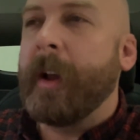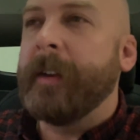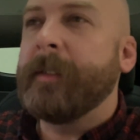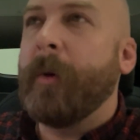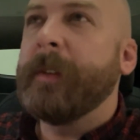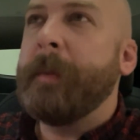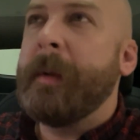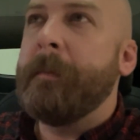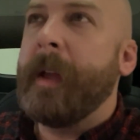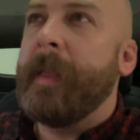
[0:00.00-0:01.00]
and it's always
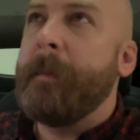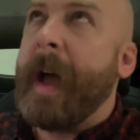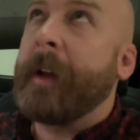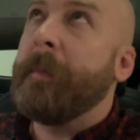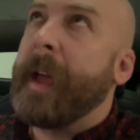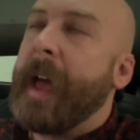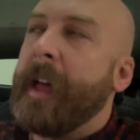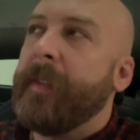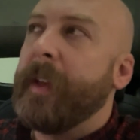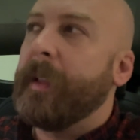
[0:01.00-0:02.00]
been in the back of my
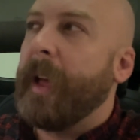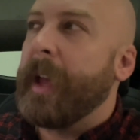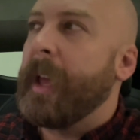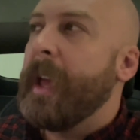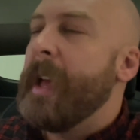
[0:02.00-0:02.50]
head that, like,